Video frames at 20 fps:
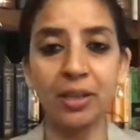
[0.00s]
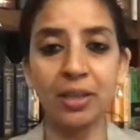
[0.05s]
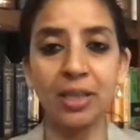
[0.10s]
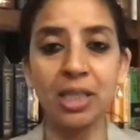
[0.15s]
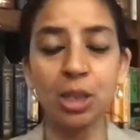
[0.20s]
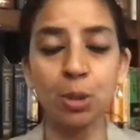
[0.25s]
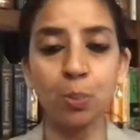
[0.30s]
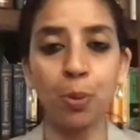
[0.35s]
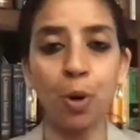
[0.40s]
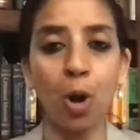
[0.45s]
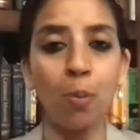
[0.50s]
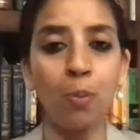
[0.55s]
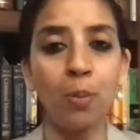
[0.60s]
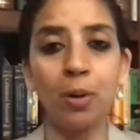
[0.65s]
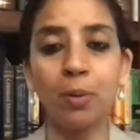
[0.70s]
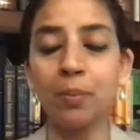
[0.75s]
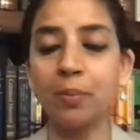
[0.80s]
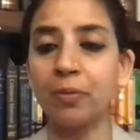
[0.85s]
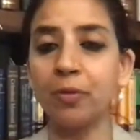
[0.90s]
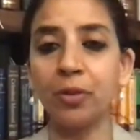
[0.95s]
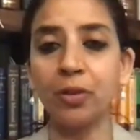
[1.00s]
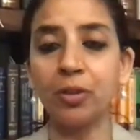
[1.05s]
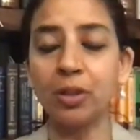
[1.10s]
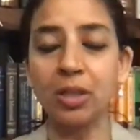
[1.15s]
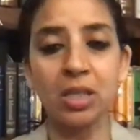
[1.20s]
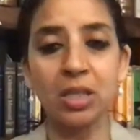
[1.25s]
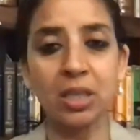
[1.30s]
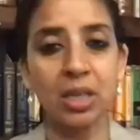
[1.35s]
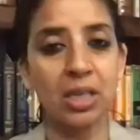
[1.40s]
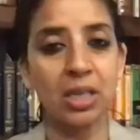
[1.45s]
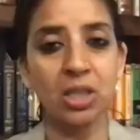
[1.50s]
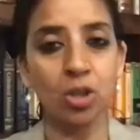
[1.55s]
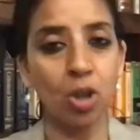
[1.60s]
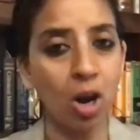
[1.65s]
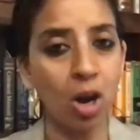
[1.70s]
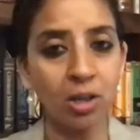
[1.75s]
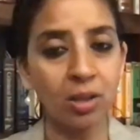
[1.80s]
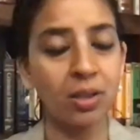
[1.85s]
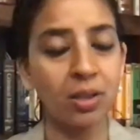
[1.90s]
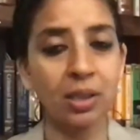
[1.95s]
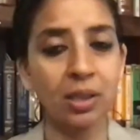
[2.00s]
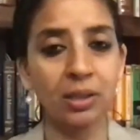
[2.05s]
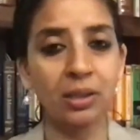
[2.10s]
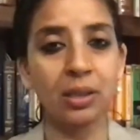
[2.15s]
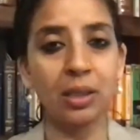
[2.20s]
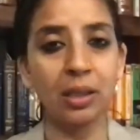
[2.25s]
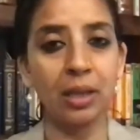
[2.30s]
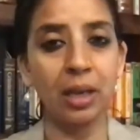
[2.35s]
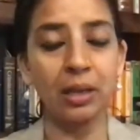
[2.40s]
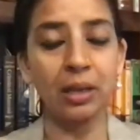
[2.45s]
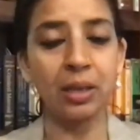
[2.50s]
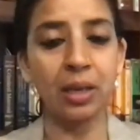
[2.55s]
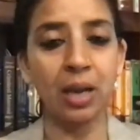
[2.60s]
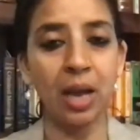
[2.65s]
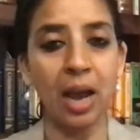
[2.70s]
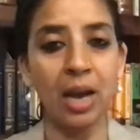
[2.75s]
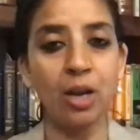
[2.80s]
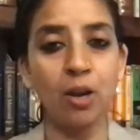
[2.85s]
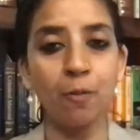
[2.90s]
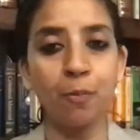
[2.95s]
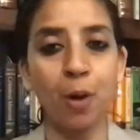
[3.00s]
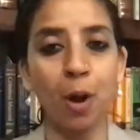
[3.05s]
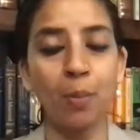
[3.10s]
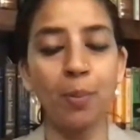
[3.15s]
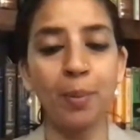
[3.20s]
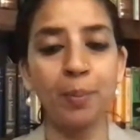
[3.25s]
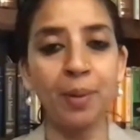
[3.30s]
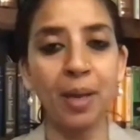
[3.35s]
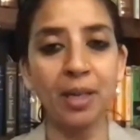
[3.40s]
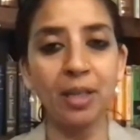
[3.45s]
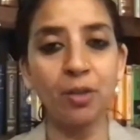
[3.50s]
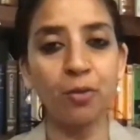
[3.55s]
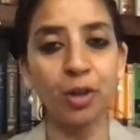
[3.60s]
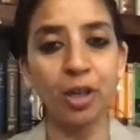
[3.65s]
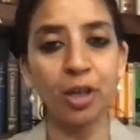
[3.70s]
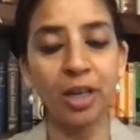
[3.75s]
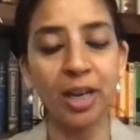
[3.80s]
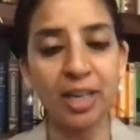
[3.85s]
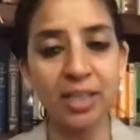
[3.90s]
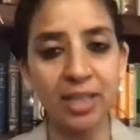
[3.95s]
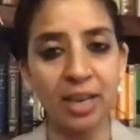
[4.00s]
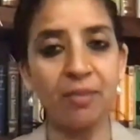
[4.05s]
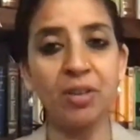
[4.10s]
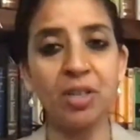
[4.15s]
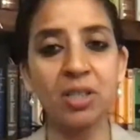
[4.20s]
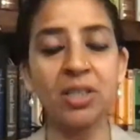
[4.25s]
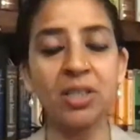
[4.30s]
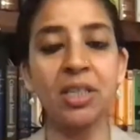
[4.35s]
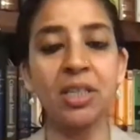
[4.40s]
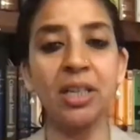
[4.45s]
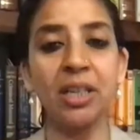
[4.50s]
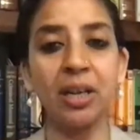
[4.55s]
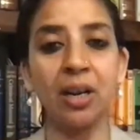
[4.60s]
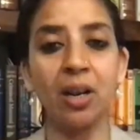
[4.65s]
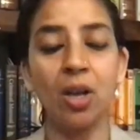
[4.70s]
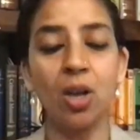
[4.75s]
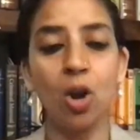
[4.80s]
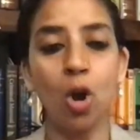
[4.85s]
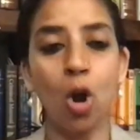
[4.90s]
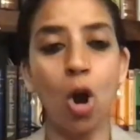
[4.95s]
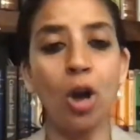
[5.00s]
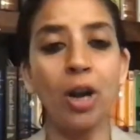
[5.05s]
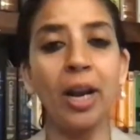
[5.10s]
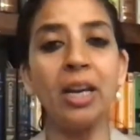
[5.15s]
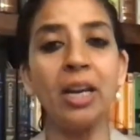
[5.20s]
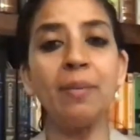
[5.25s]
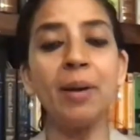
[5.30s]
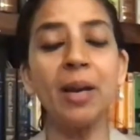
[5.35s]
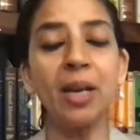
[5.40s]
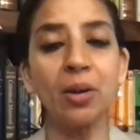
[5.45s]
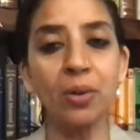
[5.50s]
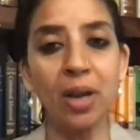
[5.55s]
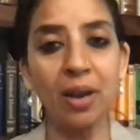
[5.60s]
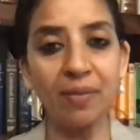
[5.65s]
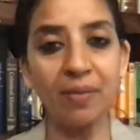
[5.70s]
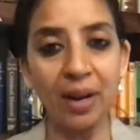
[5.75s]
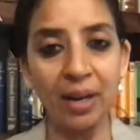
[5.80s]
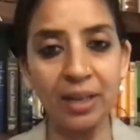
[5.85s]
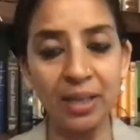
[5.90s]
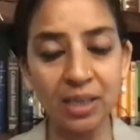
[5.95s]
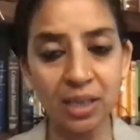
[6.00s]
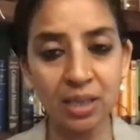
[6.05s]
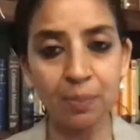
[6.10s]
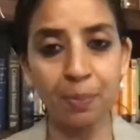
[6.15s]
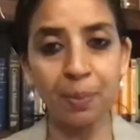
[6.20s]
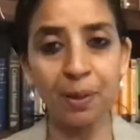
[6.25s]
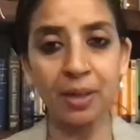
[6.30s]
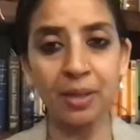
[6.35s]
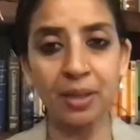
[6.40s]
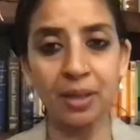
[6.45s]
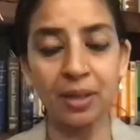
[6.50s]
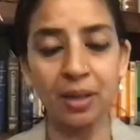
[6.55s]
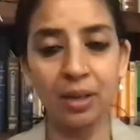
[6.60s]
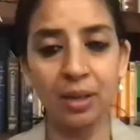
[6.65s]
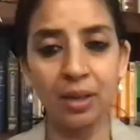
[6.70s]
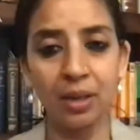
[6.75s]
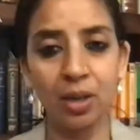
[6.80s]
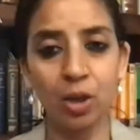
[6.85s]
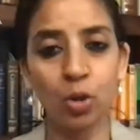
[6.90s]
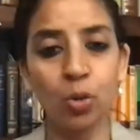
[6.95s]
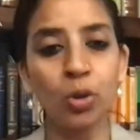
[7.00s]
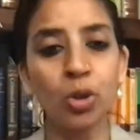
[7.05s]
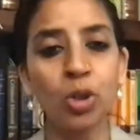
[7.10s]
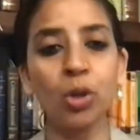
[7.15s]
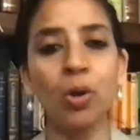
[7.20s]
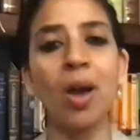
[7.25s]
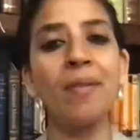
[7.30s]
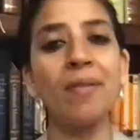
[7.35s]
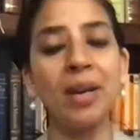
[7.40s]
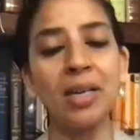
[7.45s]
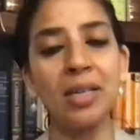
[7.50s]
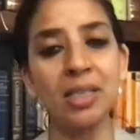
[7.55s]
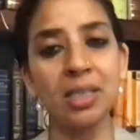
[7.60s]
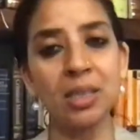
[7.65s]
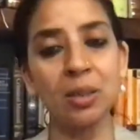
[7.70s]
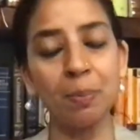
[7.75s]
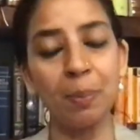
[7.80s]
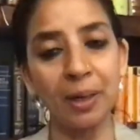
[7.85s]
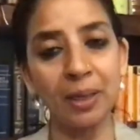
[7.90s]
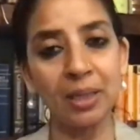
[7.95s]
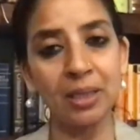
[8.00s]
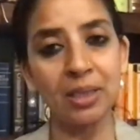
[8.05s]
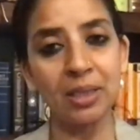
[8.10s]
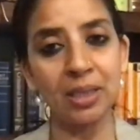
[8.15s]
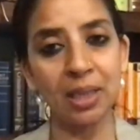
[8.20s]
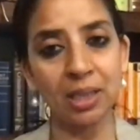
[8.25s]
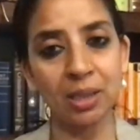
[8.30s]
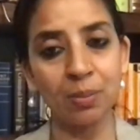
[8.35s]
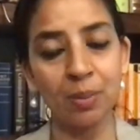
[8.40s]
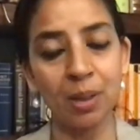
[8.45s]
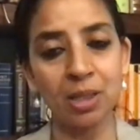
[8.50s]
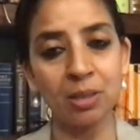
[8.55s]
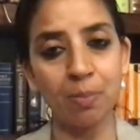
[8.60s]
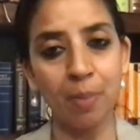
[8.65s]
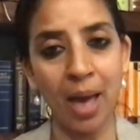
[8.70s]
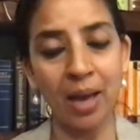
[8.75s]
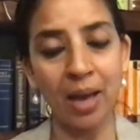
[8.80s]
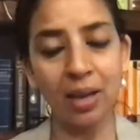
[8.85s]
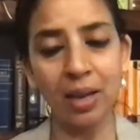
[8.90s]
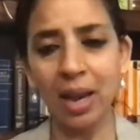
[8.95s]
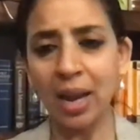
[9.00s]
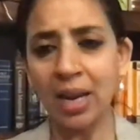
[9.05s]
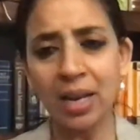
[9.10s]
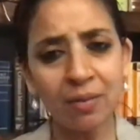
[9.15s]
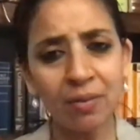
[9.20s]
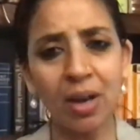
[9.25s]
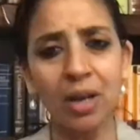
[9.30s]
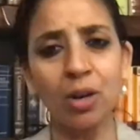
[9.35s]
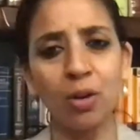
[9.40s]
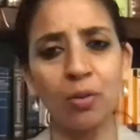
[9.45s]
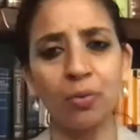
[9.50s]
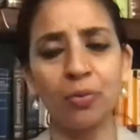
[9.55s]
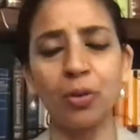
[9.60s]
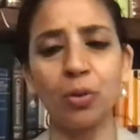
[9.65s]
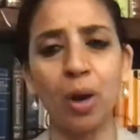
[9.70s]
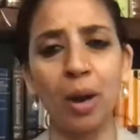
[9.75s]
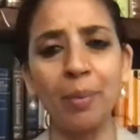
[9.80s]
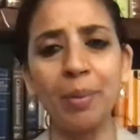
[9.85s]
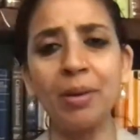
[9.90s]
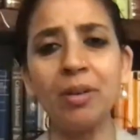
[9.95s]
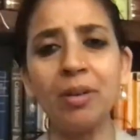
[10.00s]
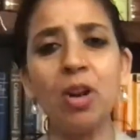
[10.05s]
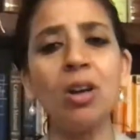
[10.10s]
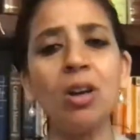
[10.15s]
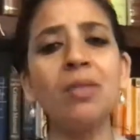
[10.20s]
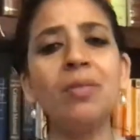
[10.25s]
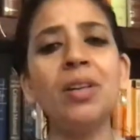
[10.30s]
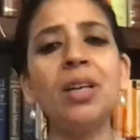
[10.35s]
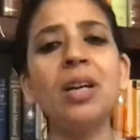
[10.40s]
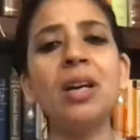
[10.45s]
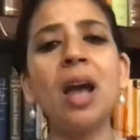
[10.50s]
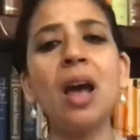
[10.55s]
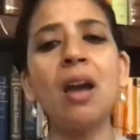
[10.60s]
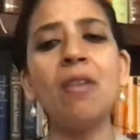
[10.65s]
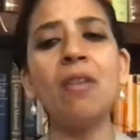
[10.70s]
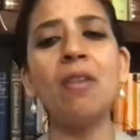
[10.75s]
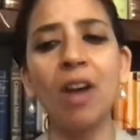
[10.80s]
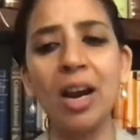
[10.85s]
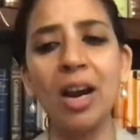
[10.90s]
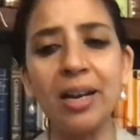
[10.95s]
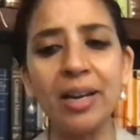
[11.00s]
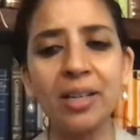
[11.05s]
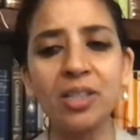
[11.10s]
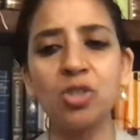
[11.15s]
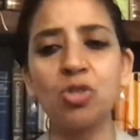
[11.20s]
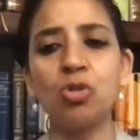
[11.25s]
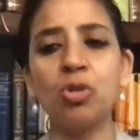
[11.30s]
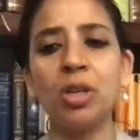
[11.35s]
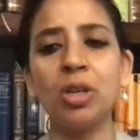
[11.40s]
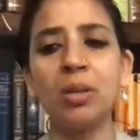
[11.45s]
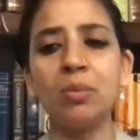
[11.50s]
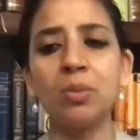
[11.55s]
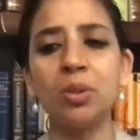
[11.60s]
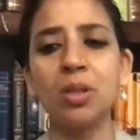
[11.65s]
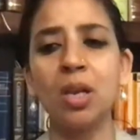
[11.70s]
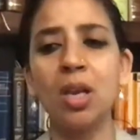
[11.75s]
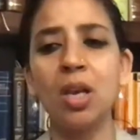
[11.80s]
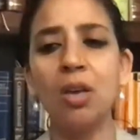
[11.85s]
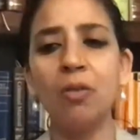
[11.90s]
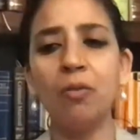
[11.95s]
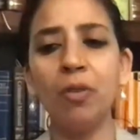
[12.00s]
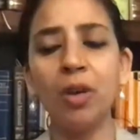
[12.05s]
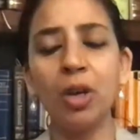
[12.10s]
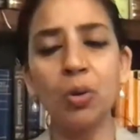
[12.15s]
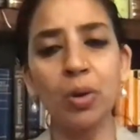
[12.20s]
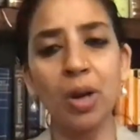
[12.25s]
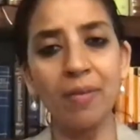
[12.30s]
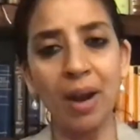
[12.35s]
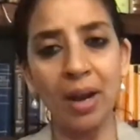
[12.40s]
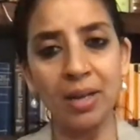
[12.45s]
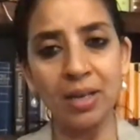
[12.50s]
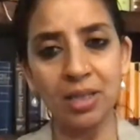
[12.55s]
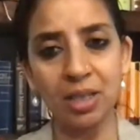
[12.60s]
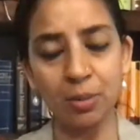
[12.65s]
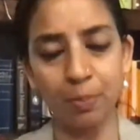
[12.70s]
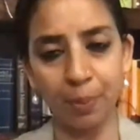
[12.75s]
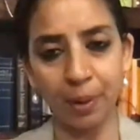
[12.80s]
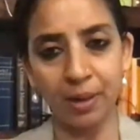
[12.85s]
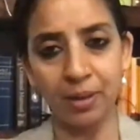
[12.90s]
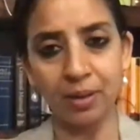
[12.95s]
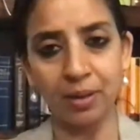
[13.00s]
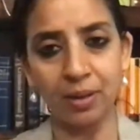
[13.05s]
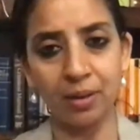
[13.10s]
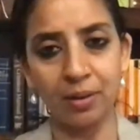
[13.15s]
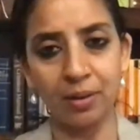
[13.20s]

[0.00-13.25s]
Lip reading: This problem is not the kind of problem that the world has ever seen or anybody could have anticipated. Could you have anticipated 6 months back? Any one of you? I mean, not even in our wildest dreams we could have anticipated.